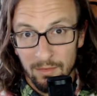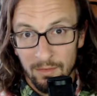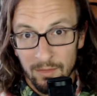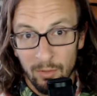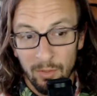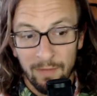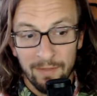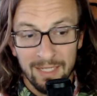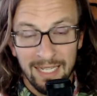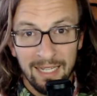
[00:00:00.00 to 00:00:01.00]
So you have
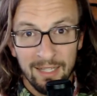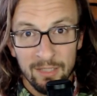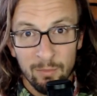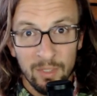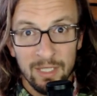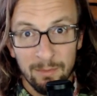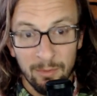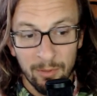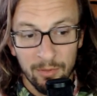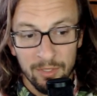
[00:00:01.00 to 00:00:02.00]
to take this one step
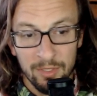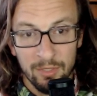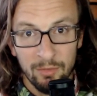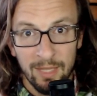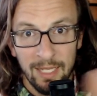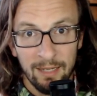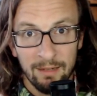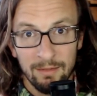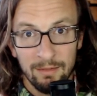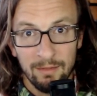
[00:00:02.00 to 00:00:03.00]
approach and scoot that,
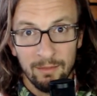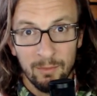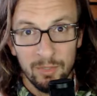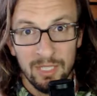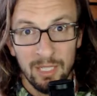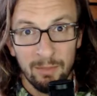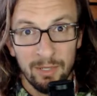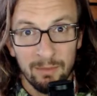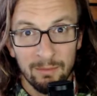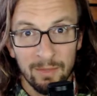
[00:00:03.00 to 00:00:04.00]
which is helping
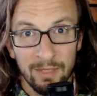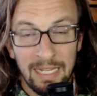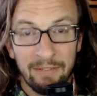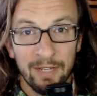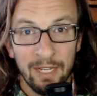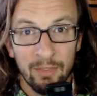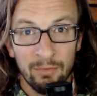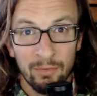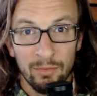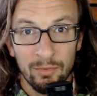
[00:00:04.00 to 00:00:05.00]
them navigate
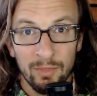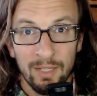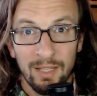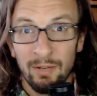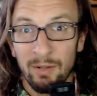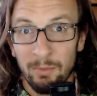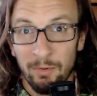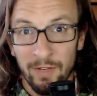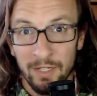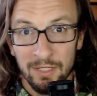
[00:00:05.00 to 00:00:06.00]
through their
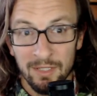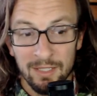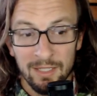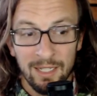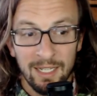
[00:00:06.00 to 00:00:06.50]
imperfections.